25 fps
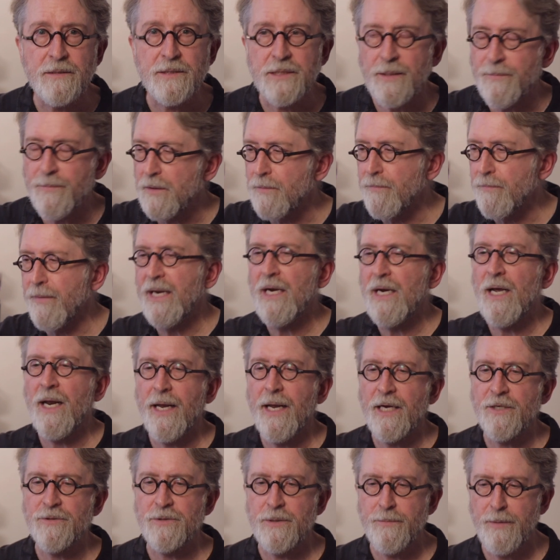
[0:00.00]
Some of them may not
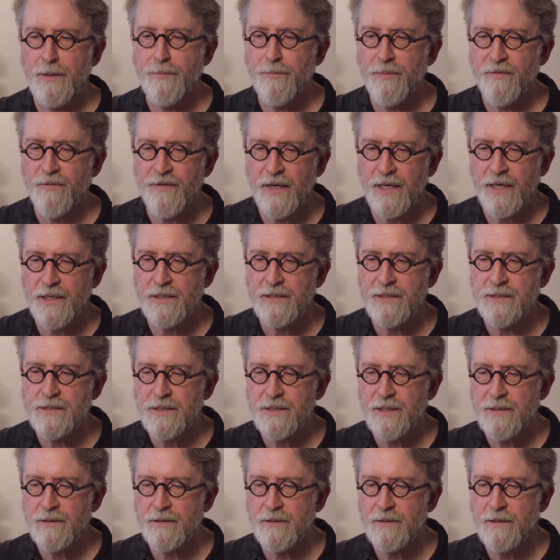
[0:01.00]
actually be providing
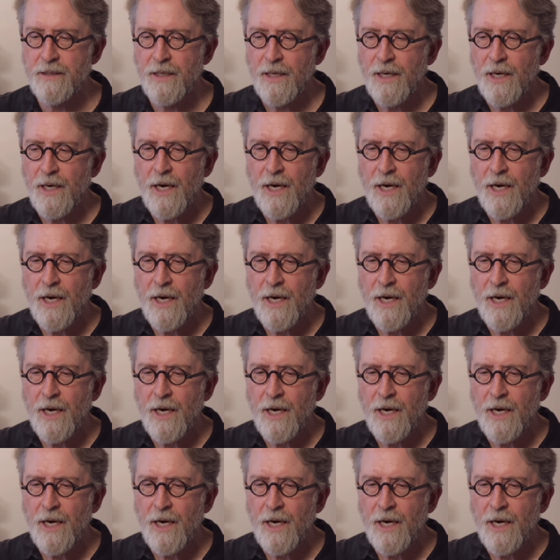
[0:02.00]
signal.